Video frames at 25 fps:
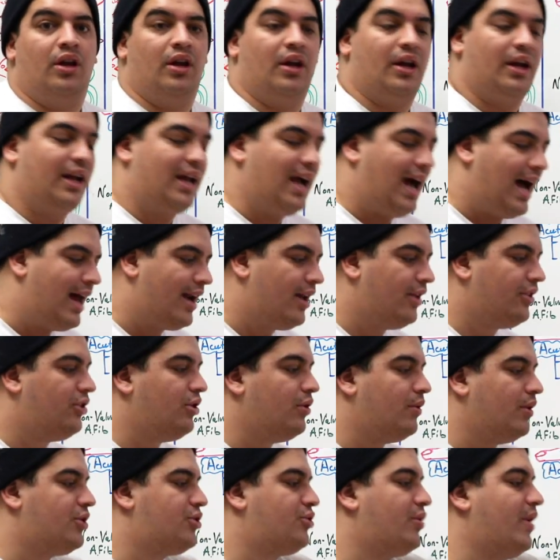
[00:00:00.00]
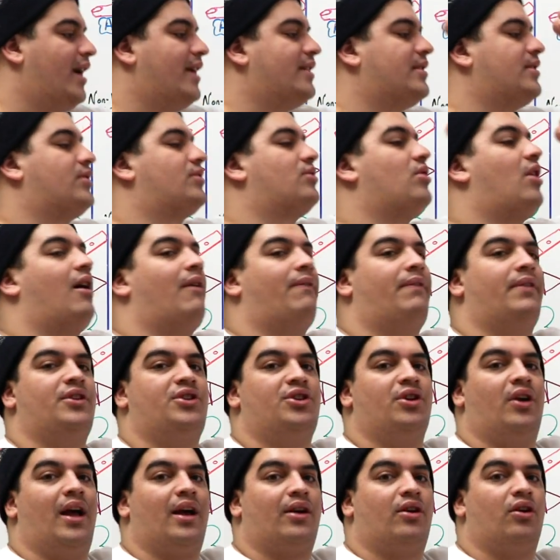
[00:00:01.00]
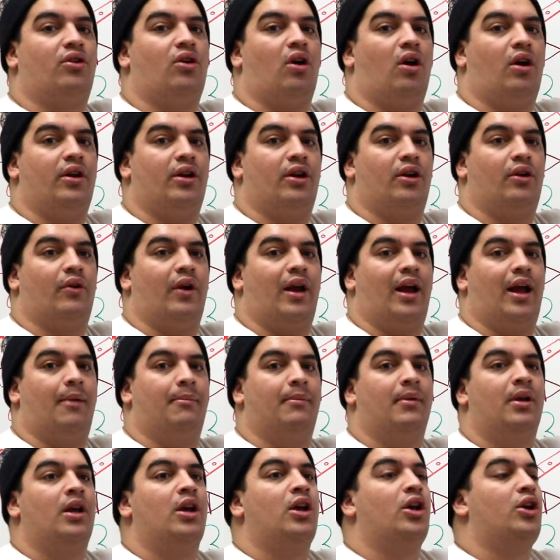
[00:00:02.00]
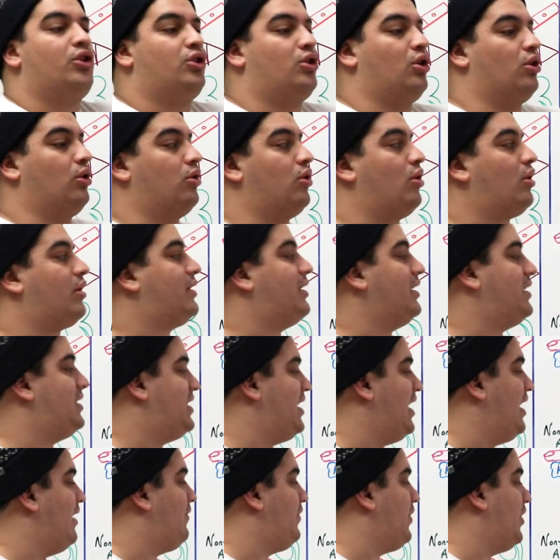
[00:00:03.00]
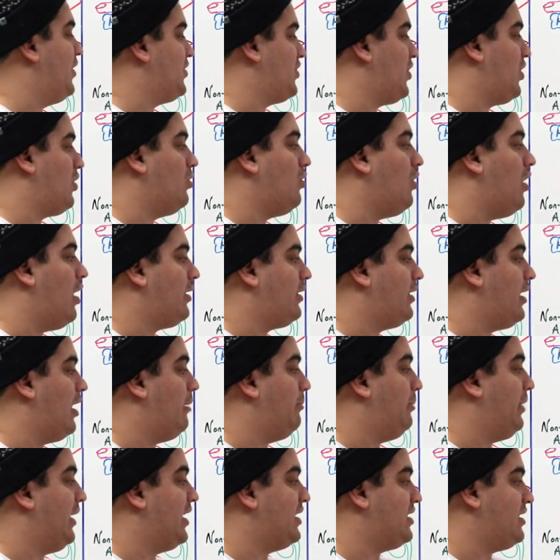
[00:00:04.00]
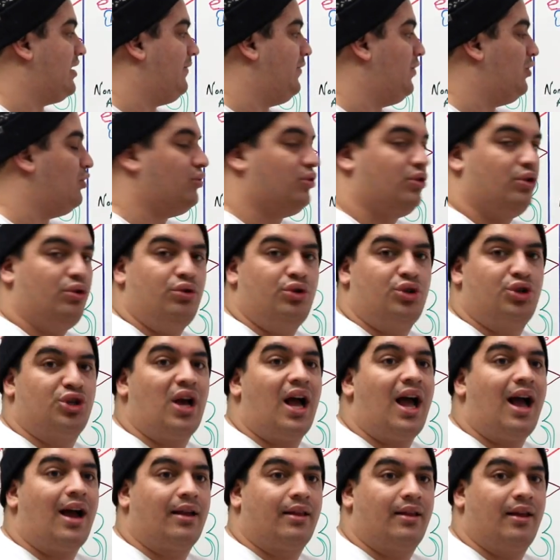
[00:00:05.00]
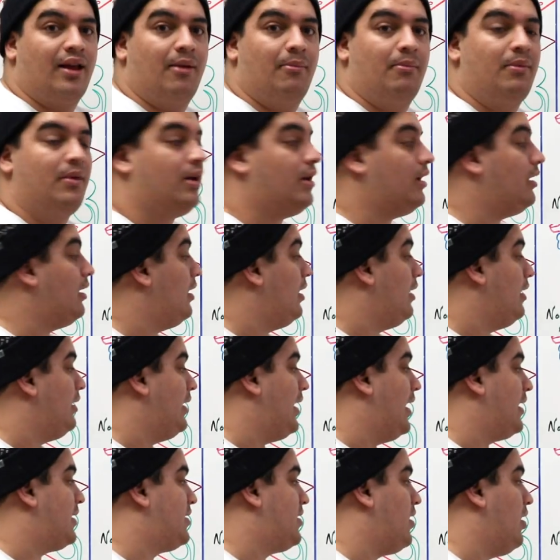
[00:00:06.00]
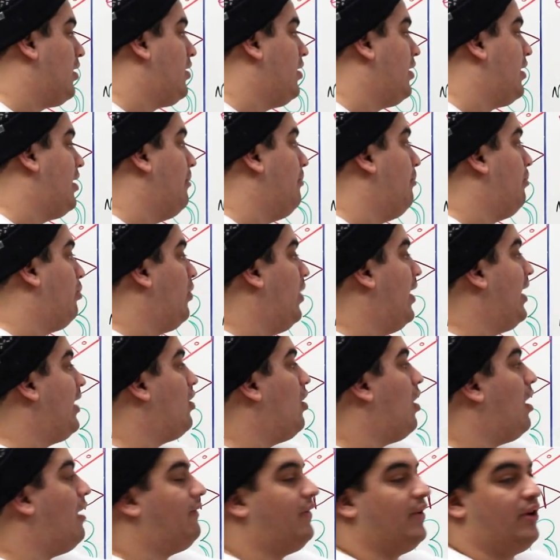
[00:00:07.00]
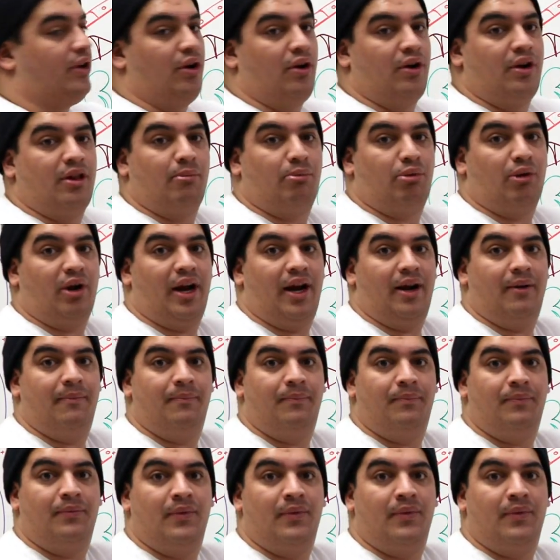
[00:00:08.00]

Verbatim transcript: You gotta do a transesophageal echocardiogram to look to see if there's a clot there because if you do shock them, that sucker can break off and go to the brain.